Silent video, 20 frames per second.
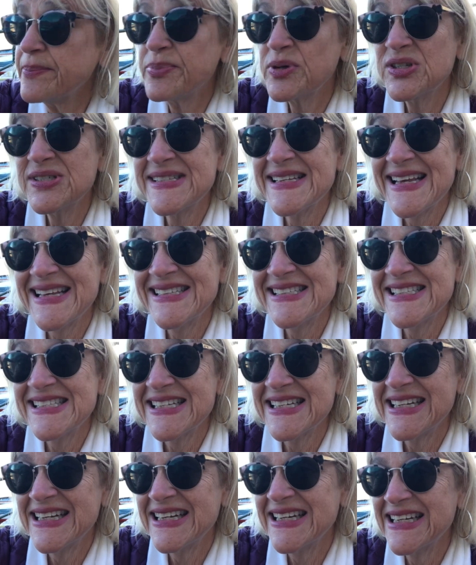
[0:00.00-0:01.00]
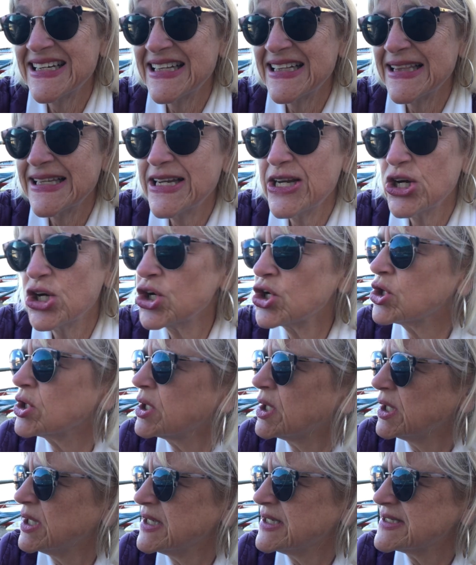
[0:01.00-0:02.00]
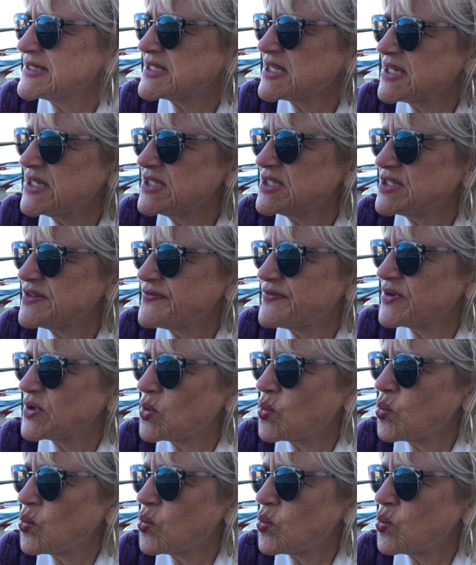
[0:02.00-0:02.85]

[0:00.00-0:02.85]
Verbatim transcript: presents it in a clear scientific